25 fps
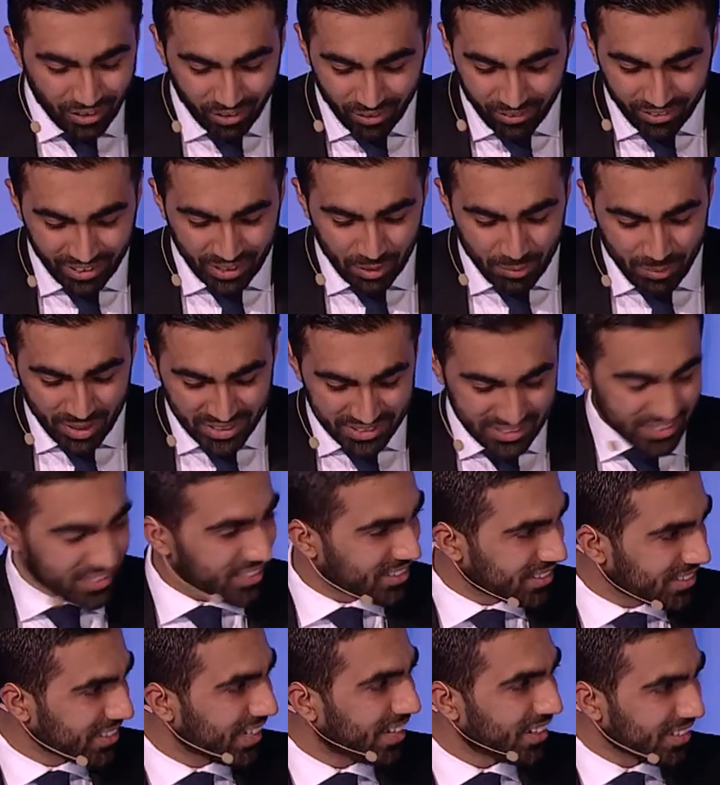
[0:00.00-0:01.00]
like message
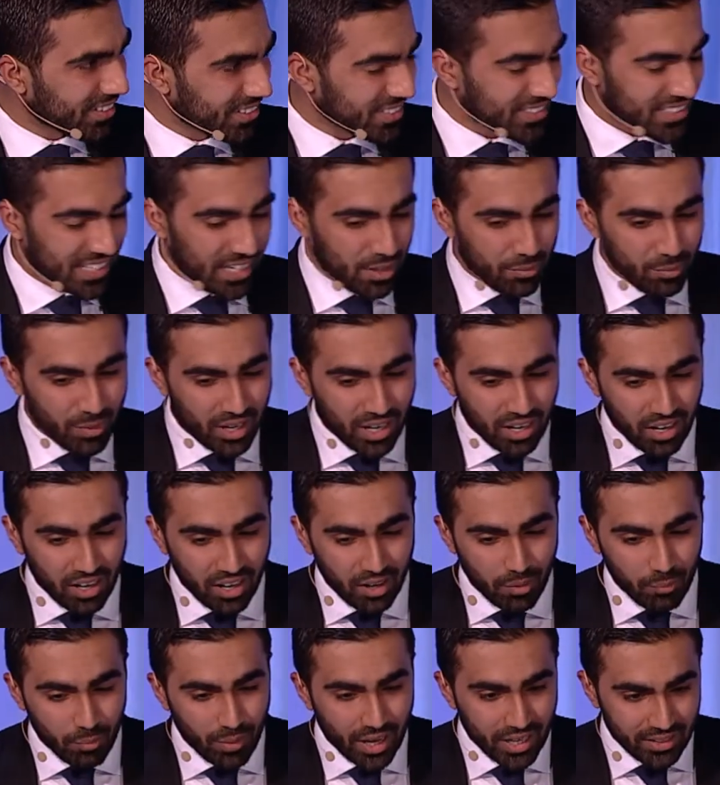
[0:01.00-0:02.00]
is kind of the same,
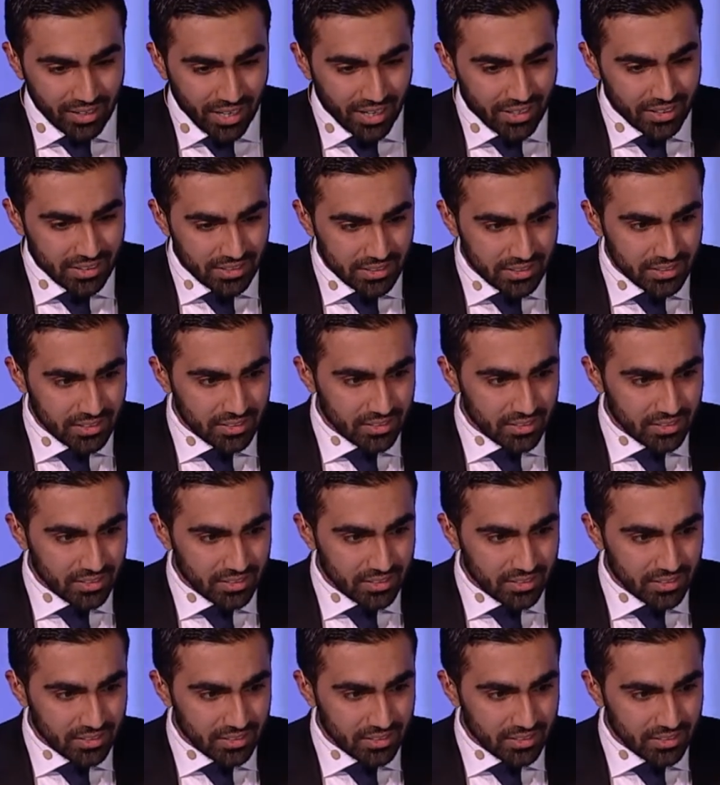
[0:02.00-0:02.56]
and that is